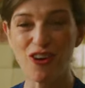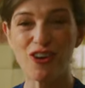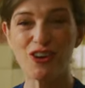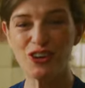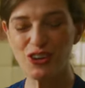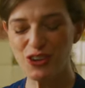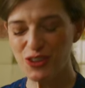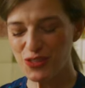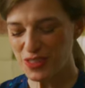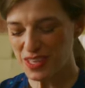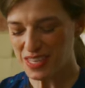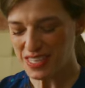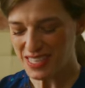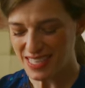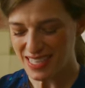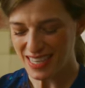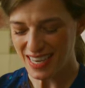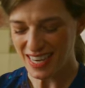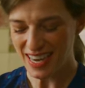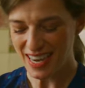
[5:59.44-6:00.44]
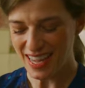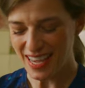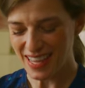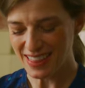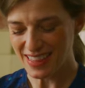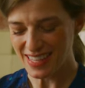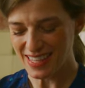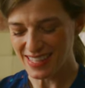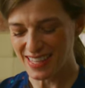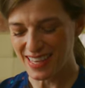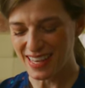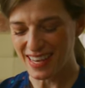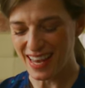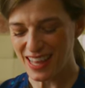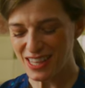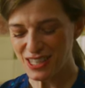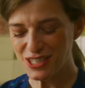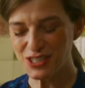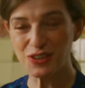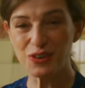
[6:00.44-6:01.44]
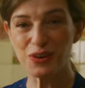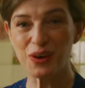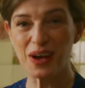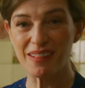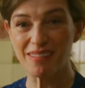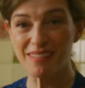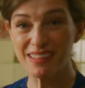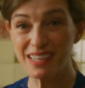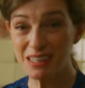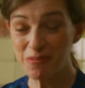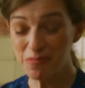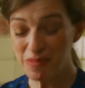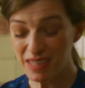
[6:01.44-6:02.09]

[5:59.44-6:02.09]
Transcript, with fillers: onion, the chile, and the cilantro a little